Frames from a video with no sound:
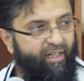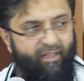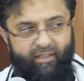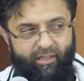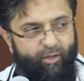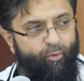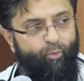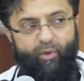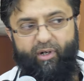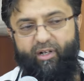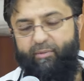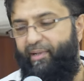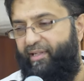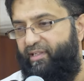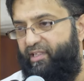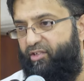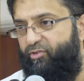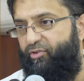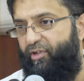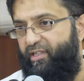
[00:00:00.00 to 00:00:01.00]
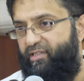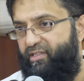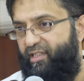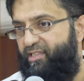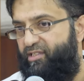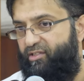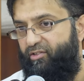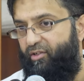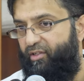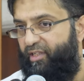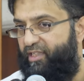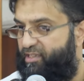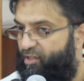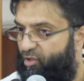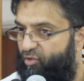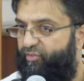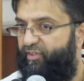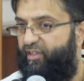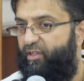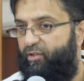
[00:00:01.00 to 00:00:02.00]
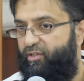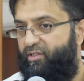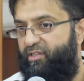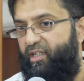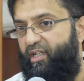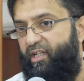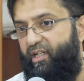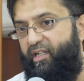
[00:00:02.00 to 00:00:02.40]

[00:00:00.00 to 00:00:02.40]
Don't worry about the trace. It's not. It's overlooked